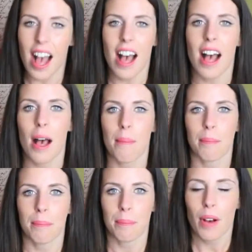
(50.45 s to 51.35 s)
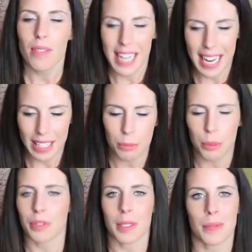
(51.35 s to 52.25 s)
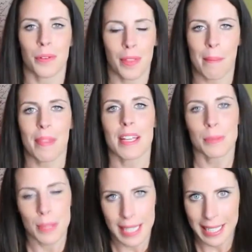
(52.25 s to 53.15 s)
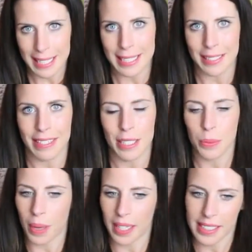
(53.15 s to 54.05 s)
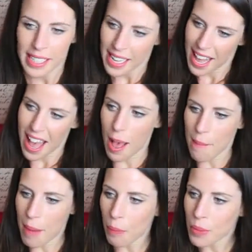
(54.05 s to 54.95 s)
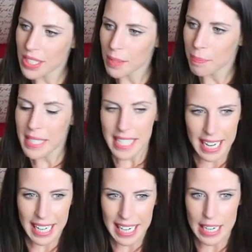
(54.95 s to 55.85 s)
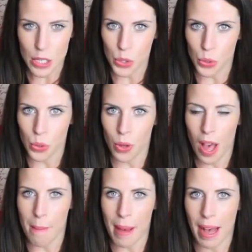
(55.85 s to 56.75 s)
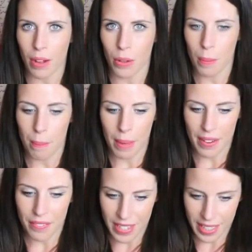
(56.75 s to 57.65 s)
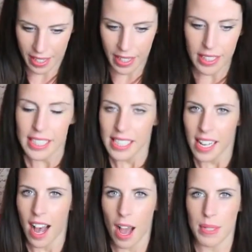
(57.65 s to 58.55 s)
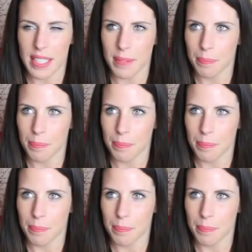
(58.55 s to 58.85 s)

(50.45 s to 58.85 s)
Obviously I had little boyfriends before then, but this was like a serious one. I wasn't particularly sure about my figure. I was